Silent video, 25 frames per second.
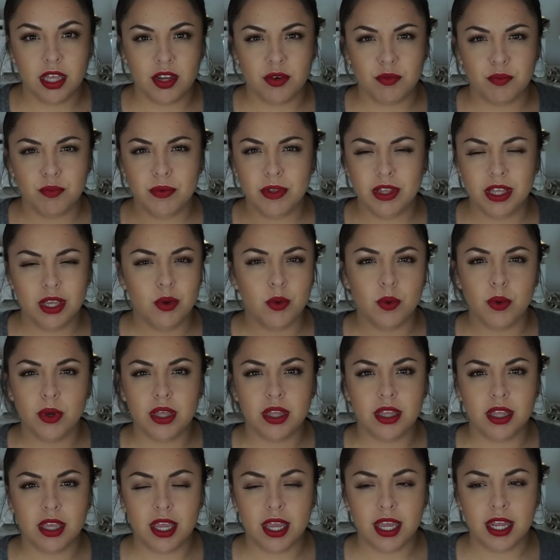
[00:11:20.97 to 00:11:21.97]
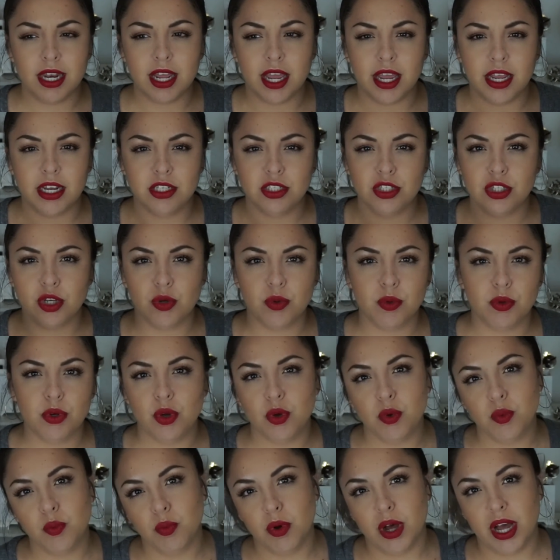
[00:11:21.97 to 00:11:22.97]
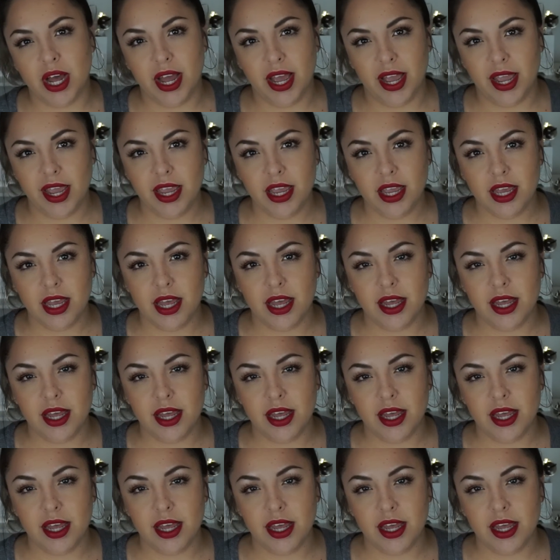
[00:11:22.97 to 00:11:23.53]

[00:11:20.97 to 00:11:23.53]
like really oily, and I don't know why.